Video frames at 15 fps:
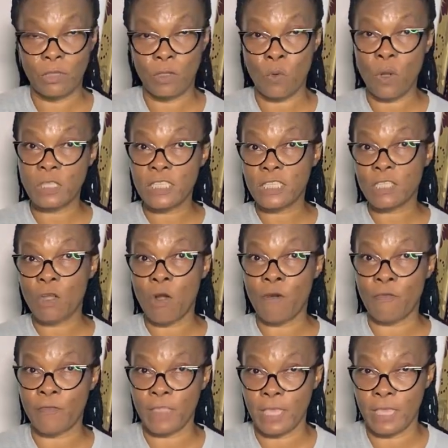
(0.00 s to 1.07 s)
quantity
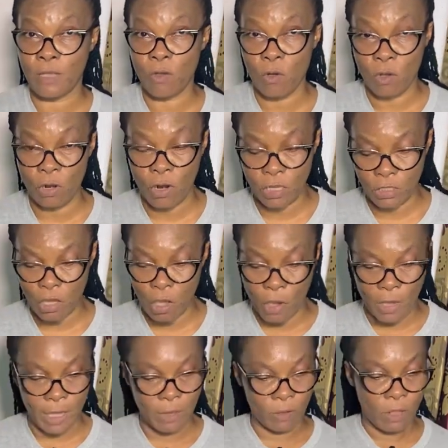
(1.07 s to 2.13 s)
of the coconut
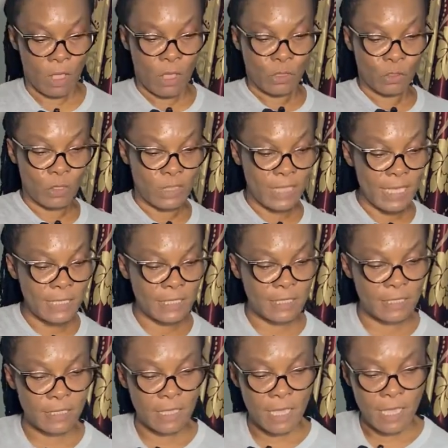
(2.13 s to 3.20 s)
oil. So this